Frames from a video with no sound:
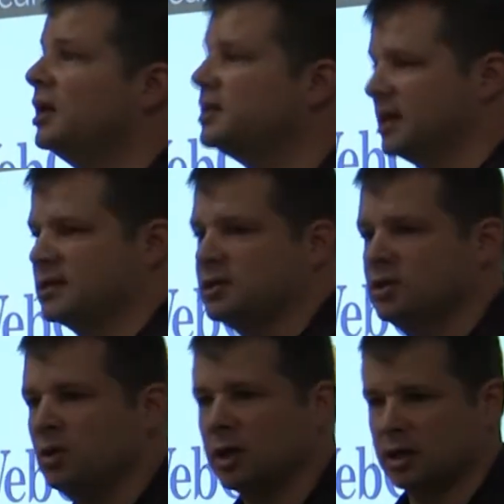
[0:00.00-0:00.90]
it
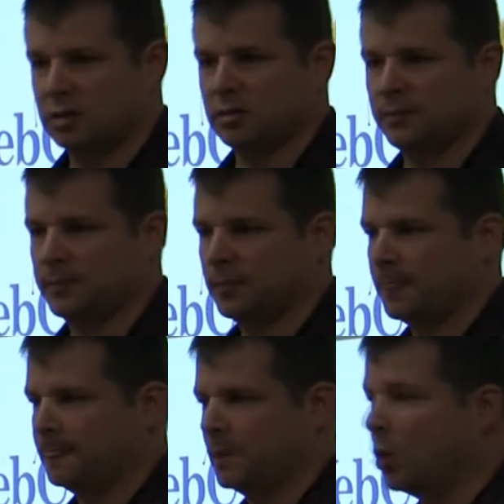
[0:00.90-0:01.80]
doesn't do it.
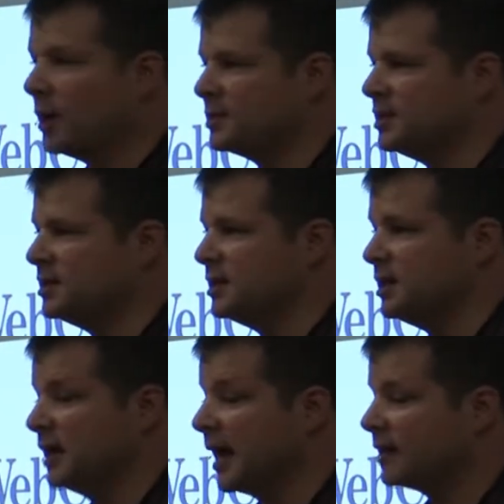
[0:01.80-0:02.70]

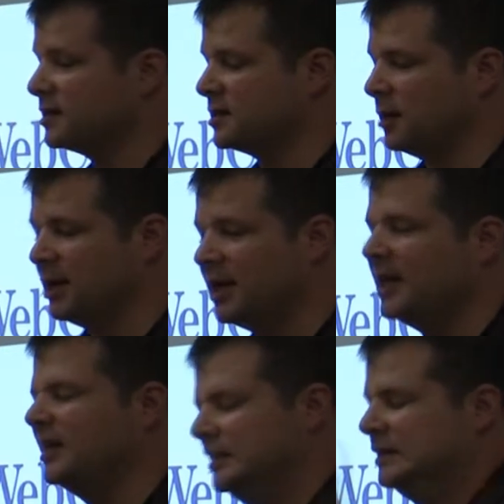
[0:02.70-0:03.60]
WebCT at the time. And
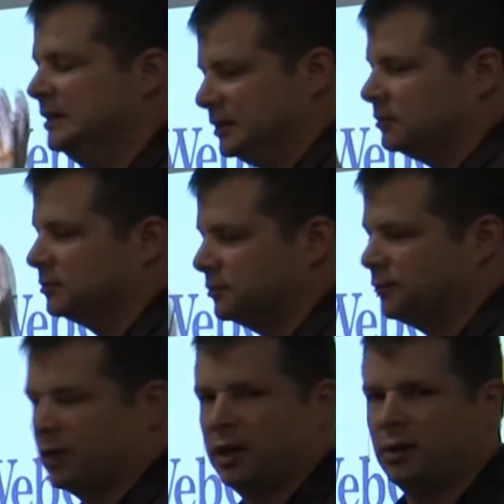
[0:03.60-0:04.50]
again,
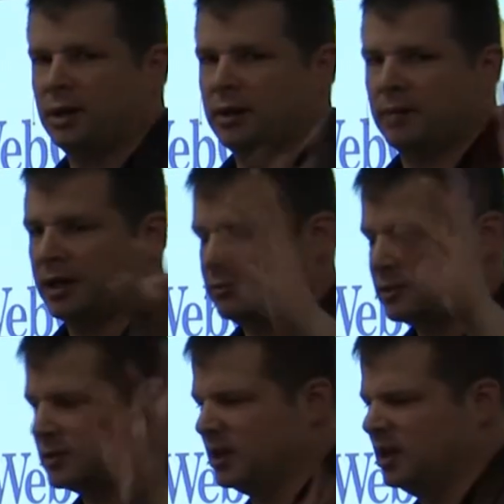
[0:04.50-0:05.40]
for anyone that
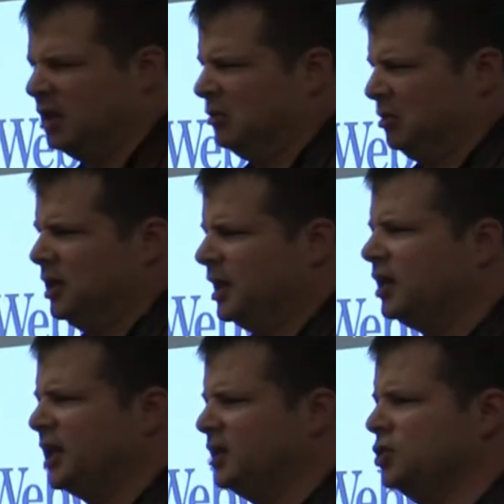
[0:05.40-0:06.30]
might say,
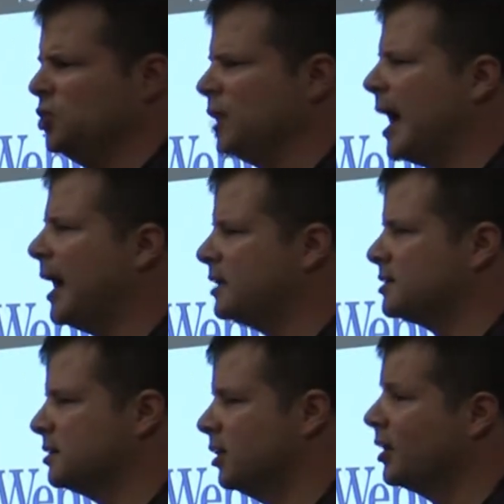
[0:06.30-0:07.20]
it can do that.